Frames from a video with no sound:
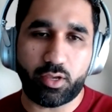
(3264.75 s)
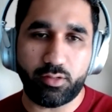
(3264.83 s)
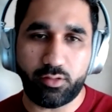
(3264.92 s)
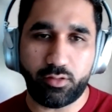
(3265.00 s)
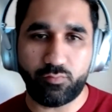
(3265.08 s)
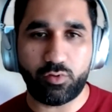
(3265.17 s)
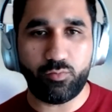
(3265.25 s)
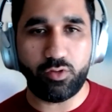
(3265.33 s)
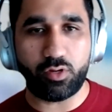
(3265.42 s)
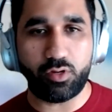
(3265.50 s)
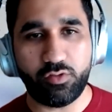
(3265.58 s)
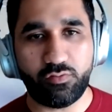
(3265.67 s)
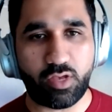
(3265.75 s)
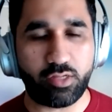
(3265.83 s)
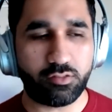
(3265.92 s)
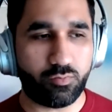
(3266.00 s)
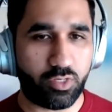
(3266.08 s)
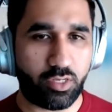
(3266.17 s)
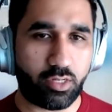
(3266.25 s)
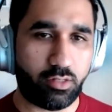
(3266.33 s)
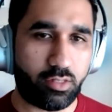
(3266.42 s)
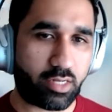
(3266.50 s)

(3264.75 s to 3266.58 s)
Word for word: And then when we run these ads, we get